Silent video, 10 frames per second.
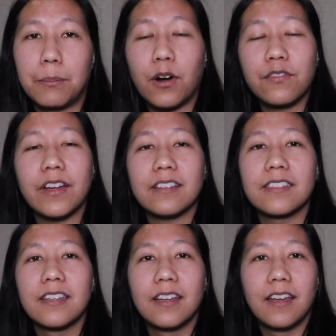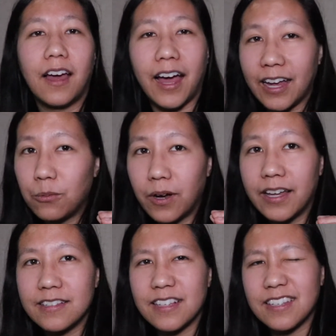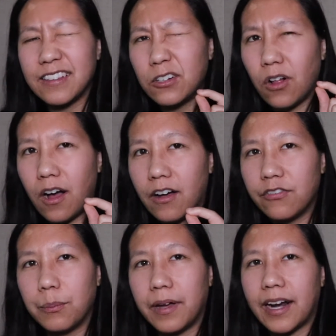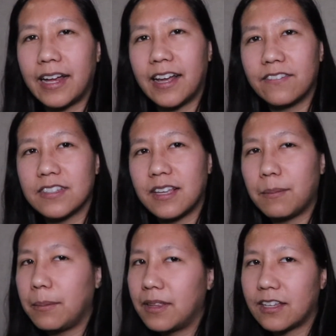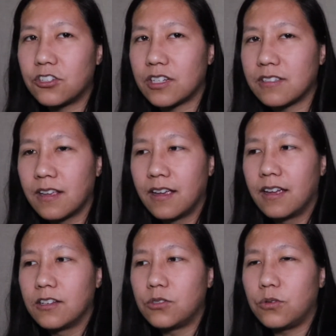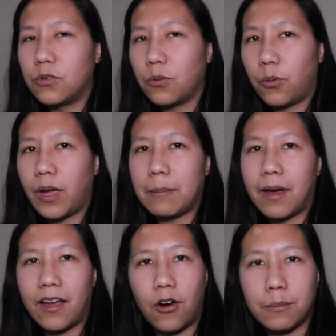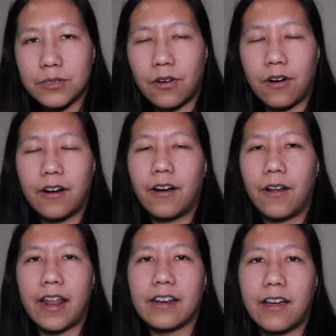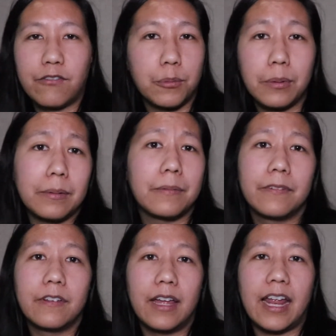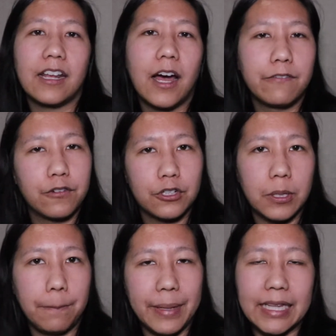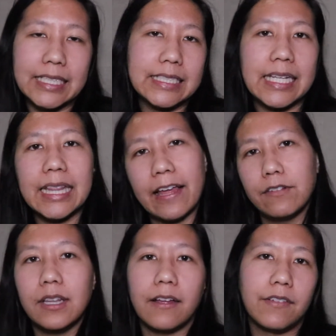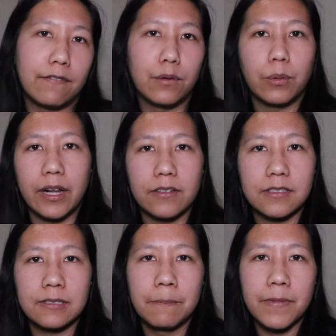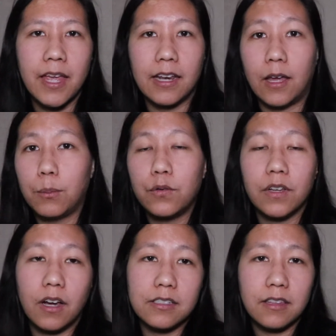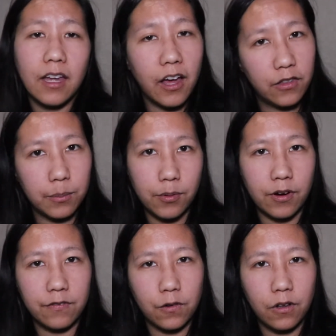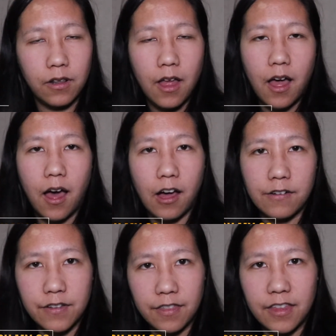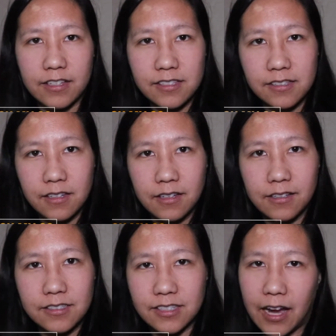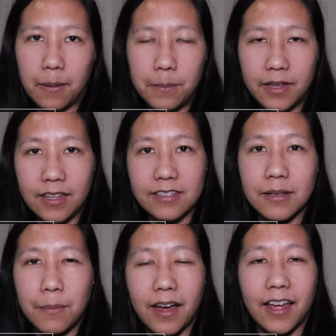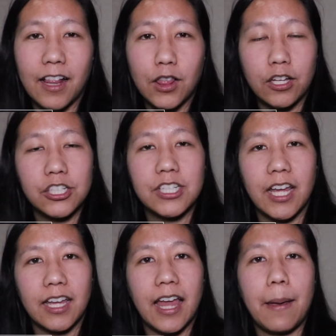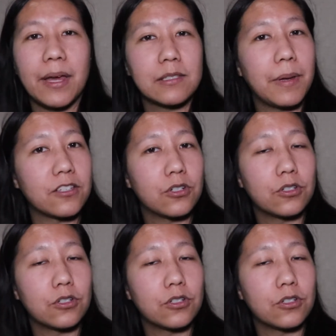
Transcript: perfect height-wise. It's a little off, but I'd have to say maybe that's just due to the way my arms are and comfortability level of everyone else. Now moving on to the other peripheral of this setup is my Logitech MX Master